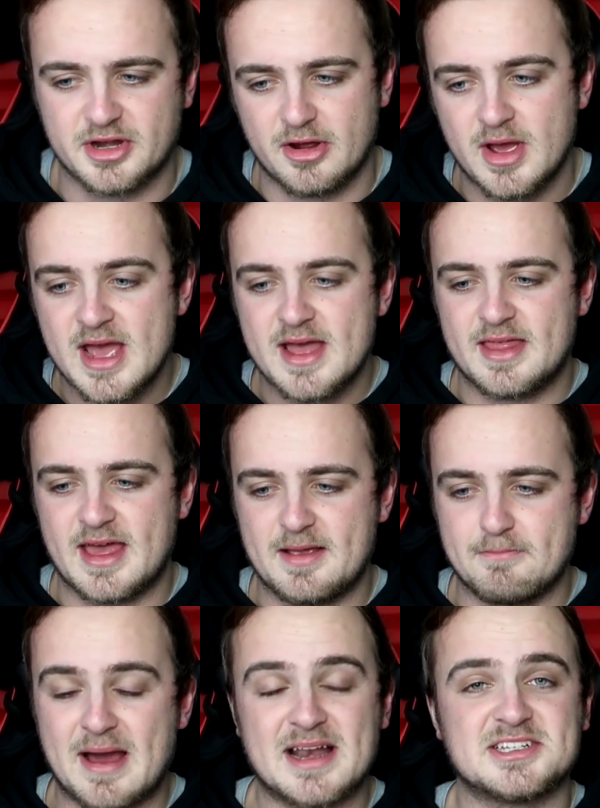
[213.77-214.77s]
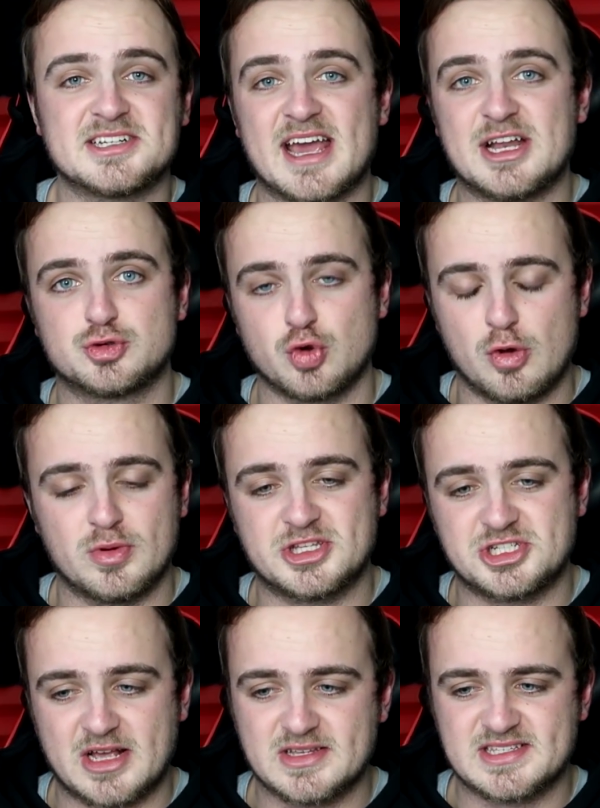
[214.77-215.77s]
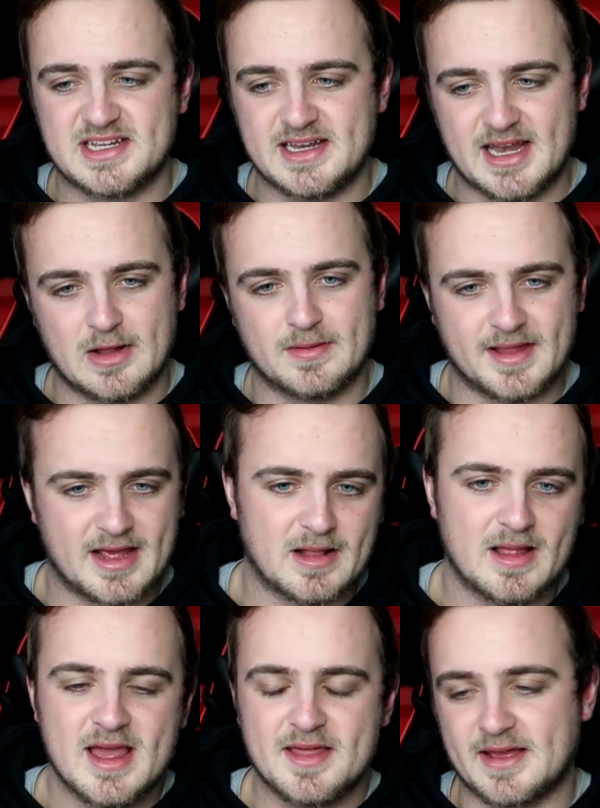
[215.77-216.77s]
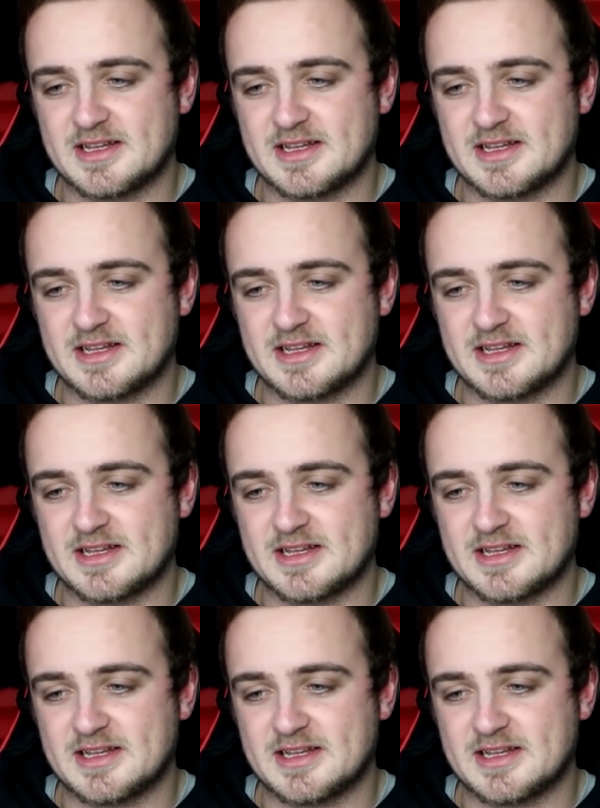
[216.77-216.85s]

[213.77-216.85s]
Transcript: You know, they managed to get a draw with Chelsea 0-0